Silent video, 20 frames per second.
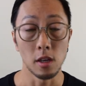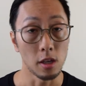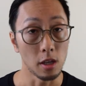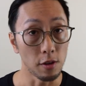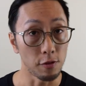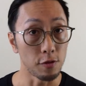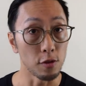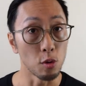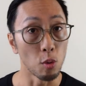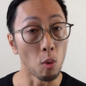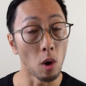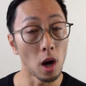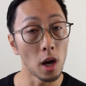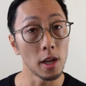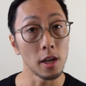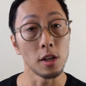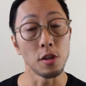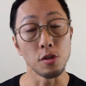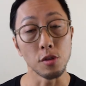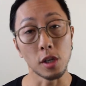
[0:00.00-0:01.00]
If you
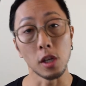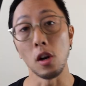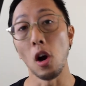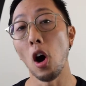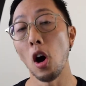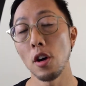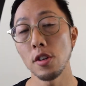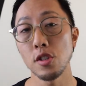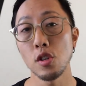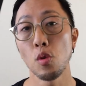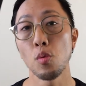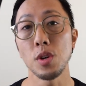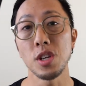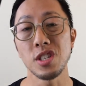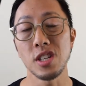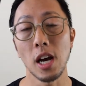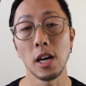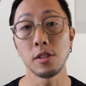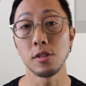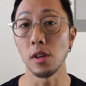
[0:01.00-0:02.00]
want, you can also
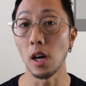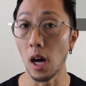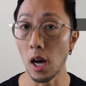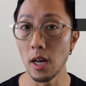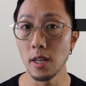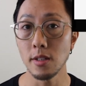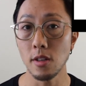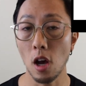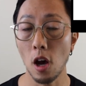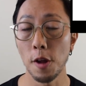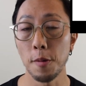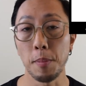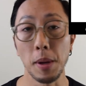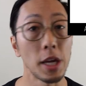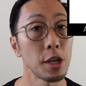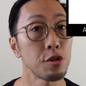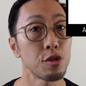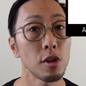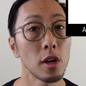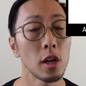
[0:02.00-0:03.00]
reach out to us on
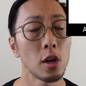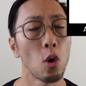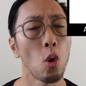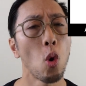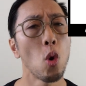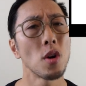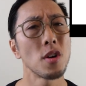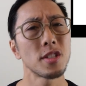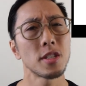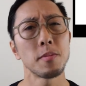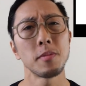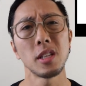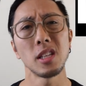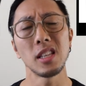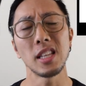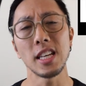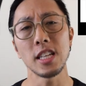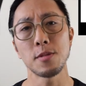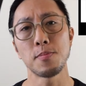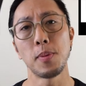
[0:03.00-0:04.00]
Patreon or some of the
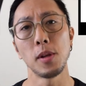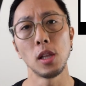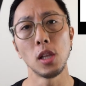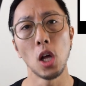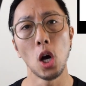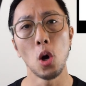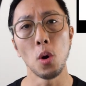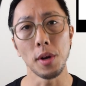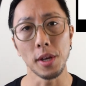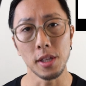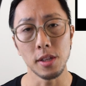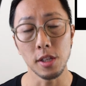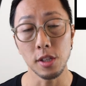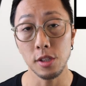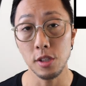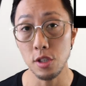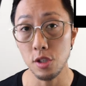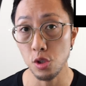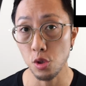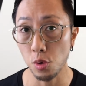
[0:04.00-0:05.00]
links below in the
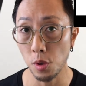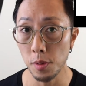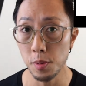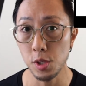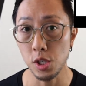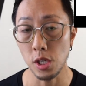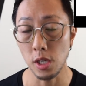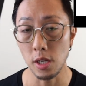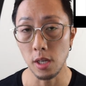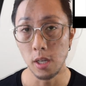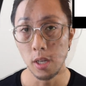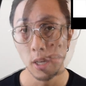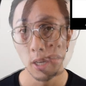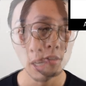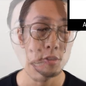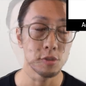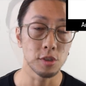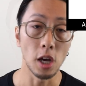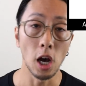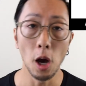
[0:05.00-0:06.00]
description
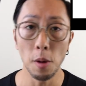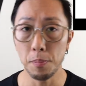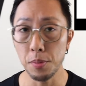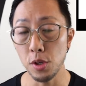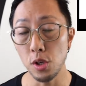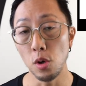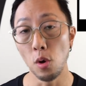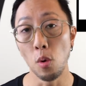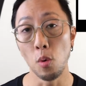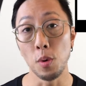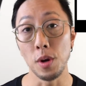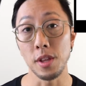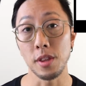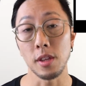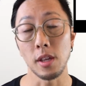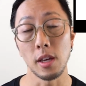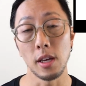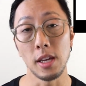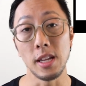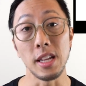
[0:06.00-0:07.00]
to help you with
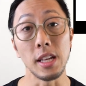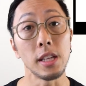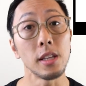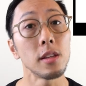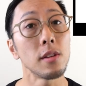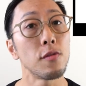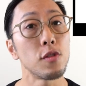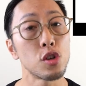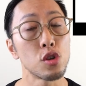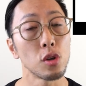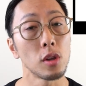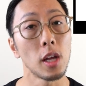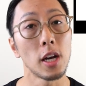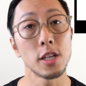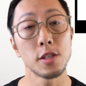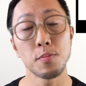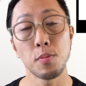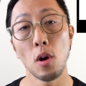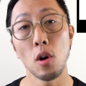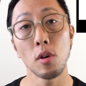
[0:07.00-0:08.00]
an
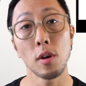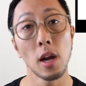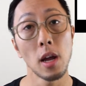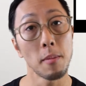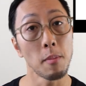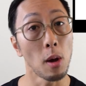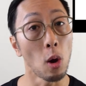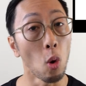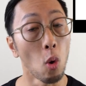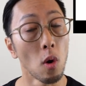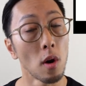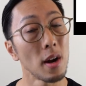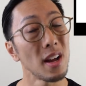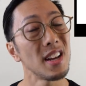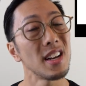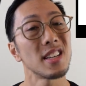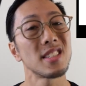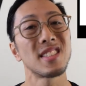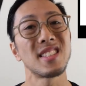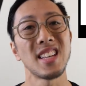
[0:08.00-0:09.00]
individualized program or
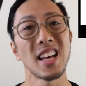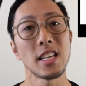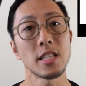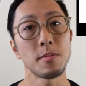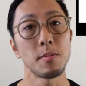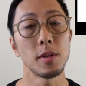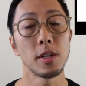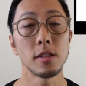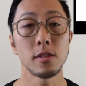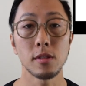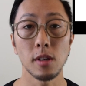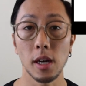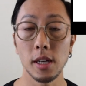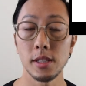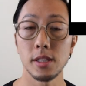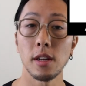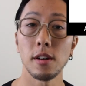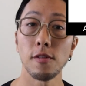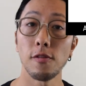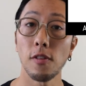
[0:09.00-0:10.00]
an assessment to
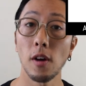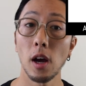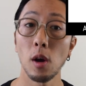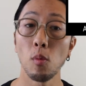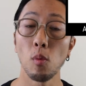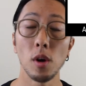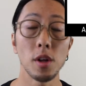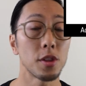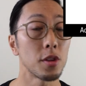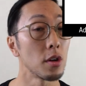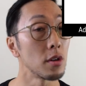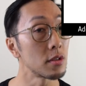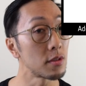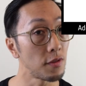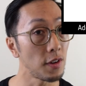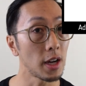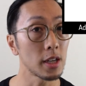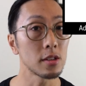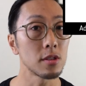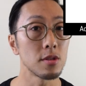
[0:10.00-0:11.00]
identify what those
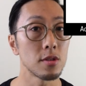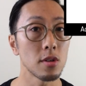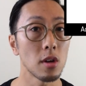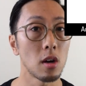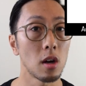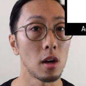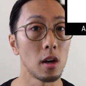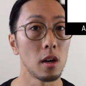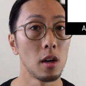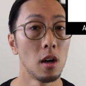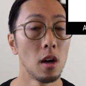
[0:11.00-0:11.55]
factors are.